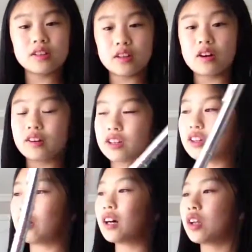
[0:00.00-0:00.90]
Oh,
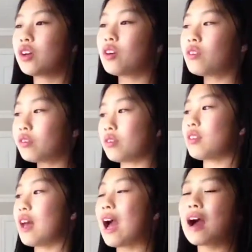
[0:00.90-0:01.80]
you, uh, you don't
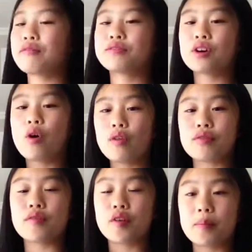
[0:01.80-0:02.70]
have to hold
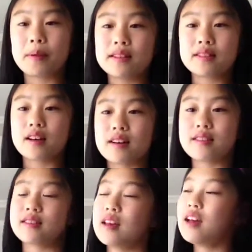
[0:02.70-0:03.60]
for four beats
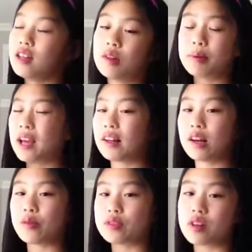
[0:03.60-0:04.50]
because in the
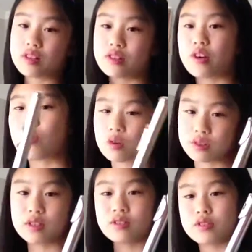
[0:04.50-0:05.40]
beginning it was hard to
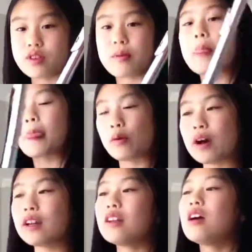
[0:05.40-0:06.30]
hold too. So
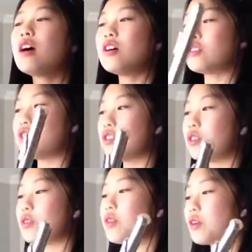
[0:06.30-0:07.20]
one,
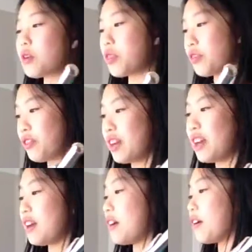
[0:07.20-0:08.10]
two,
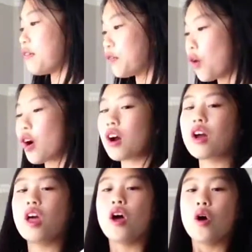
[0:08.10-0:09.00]
three, four.
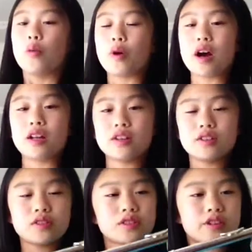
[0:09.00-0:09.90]

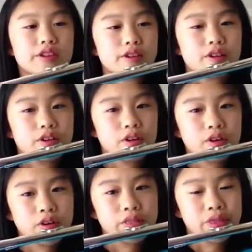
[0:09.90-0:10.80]
One,
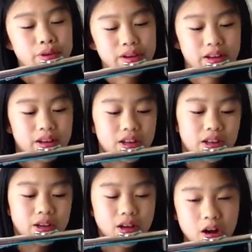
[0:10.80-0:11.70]
two,
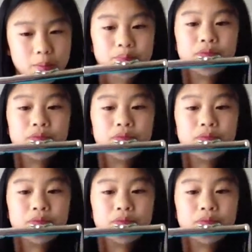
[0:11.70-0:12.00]
three, go.